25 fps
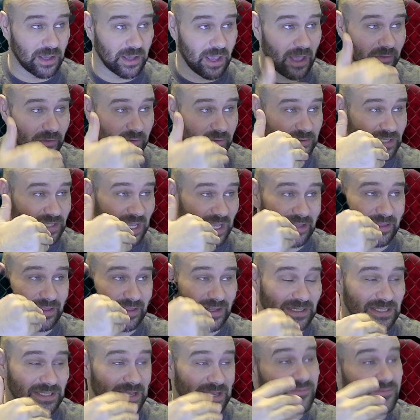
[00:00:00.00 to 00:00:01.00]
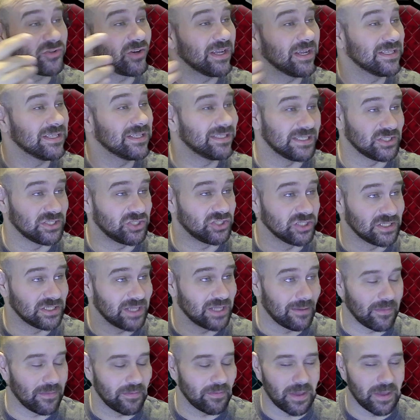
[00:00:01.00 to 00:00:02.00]
athletics have transitioned to
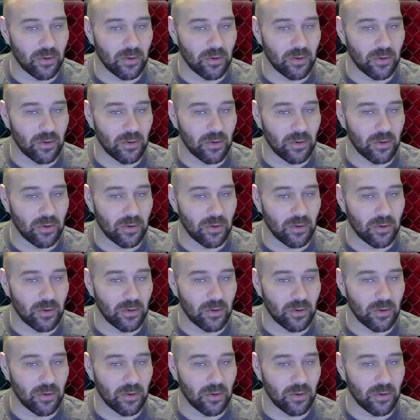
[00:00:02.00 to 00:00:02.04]
MMA.